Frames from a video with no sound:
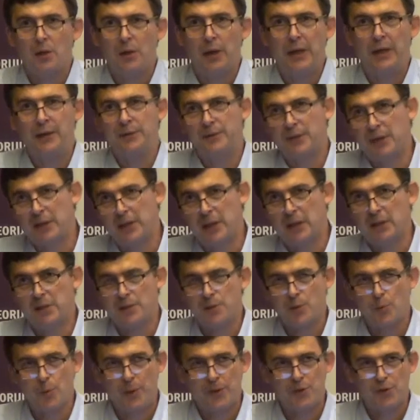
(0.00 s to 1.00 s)

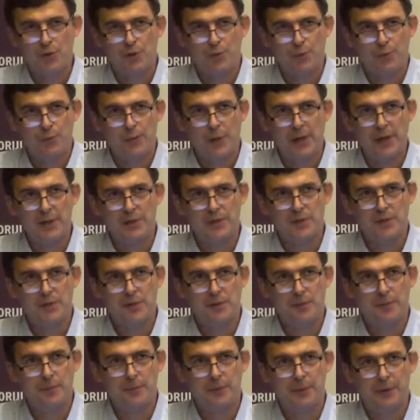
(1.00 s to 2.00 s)
and then I'll switch to
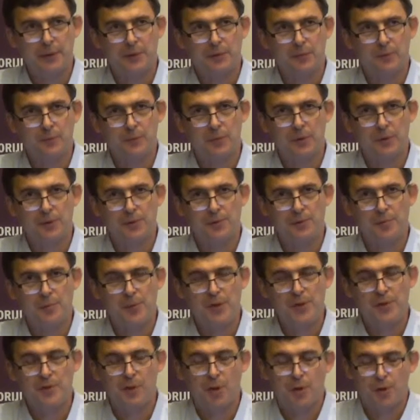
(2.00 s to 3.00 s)
France, but
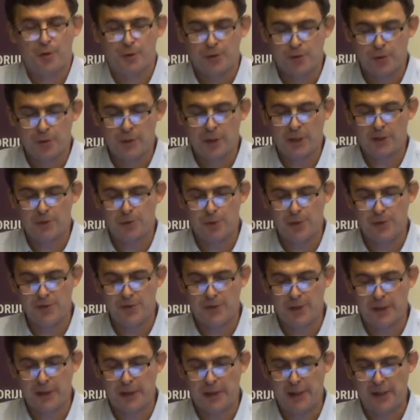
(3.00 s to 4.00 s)
these are the two
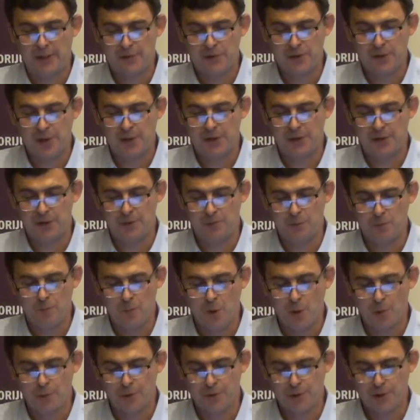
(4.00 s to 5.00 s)
countries that I have
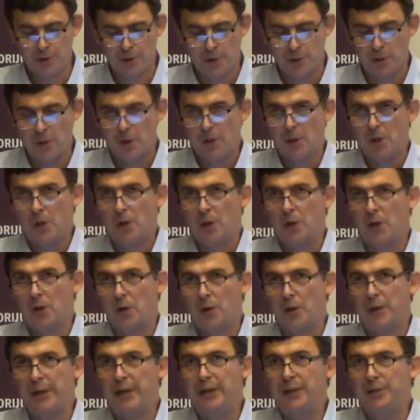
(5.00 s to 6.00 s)
studied most.
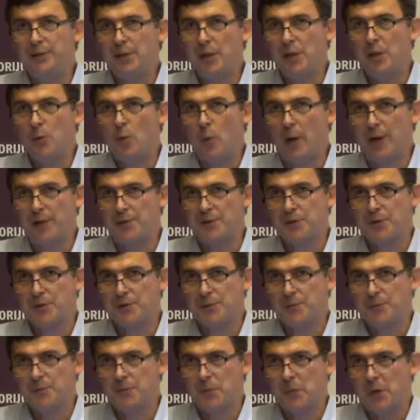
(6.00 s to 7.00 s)
In the
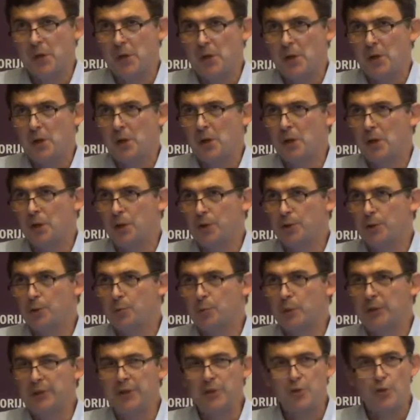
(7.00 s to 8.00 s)
US,
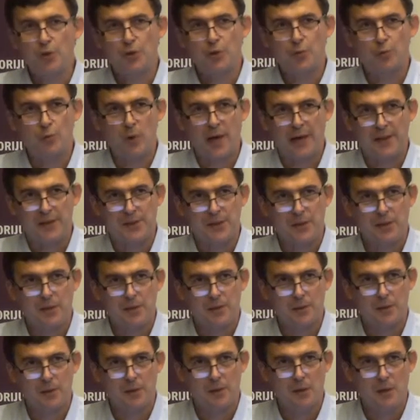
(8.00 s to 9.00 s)
the religious
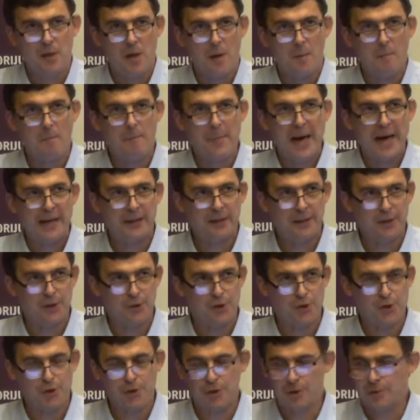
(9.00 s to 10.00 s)
right
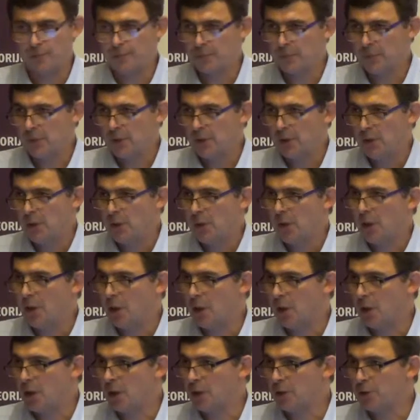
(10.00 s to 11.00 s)
managed
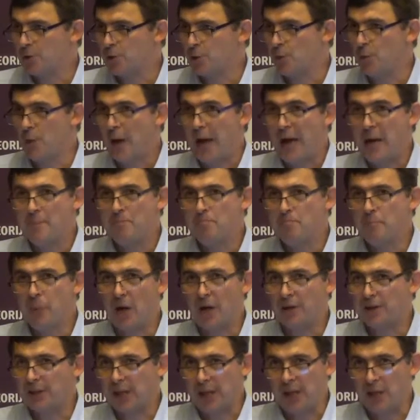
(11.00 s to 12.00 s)
to
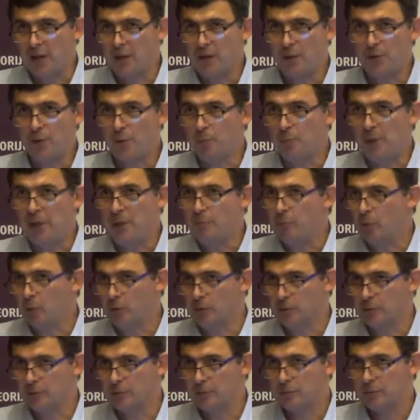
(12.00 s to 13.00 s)
embody the
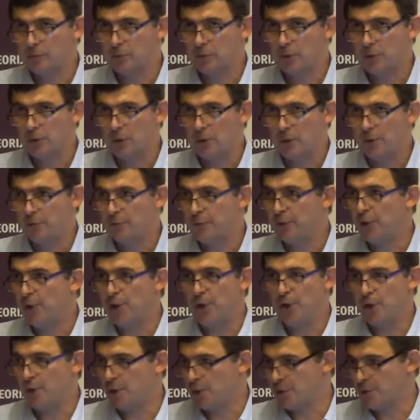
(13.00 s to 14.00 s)
people
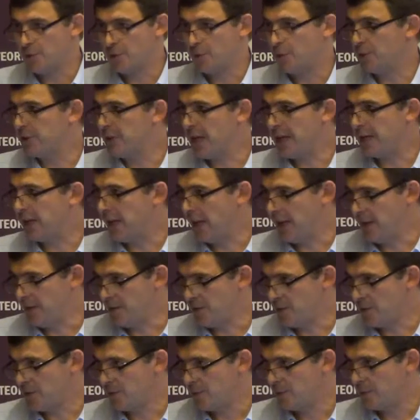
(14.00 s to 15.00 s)
for years, for
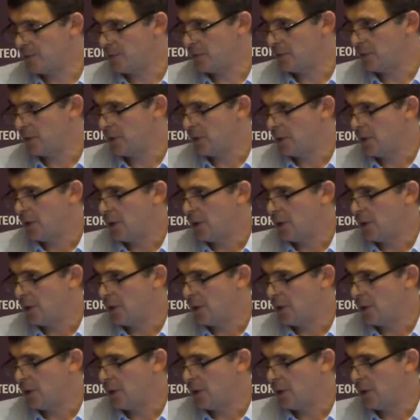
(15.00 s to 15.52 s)
decades.